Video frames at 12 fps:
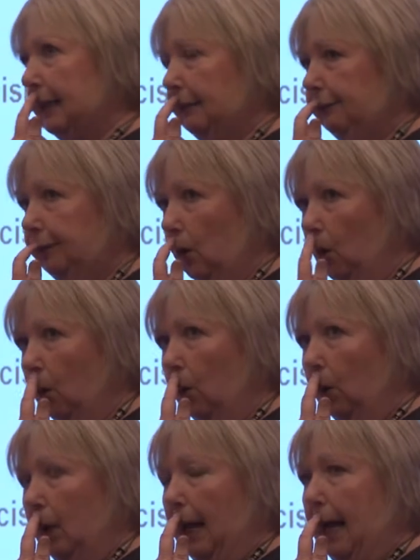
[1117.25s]

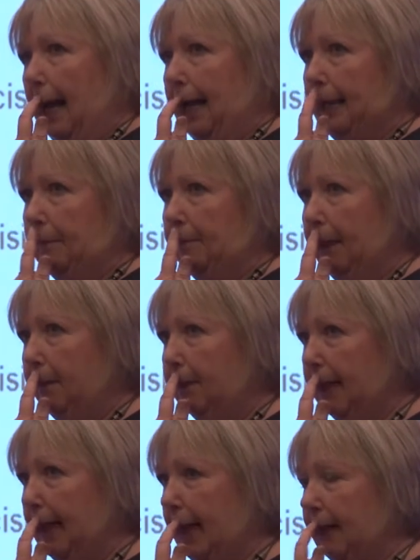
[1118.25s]
for a PIP
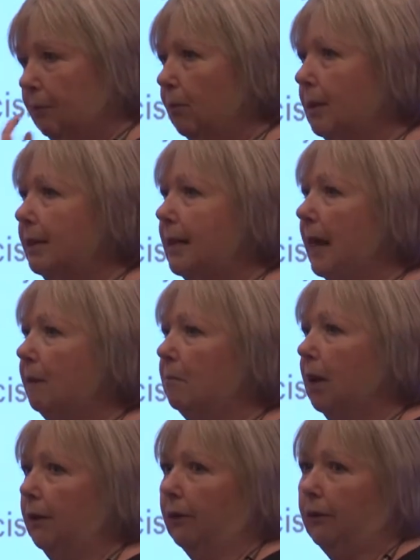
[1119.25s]
claim was 10
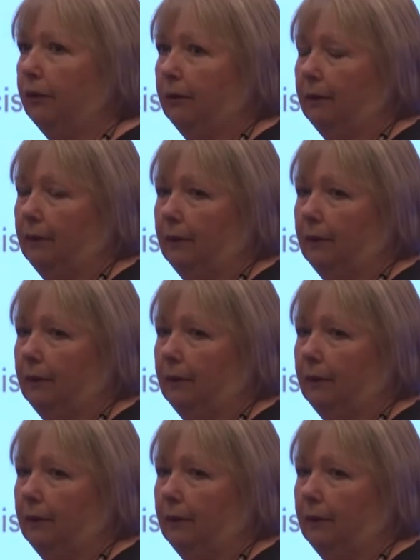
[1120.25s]
months.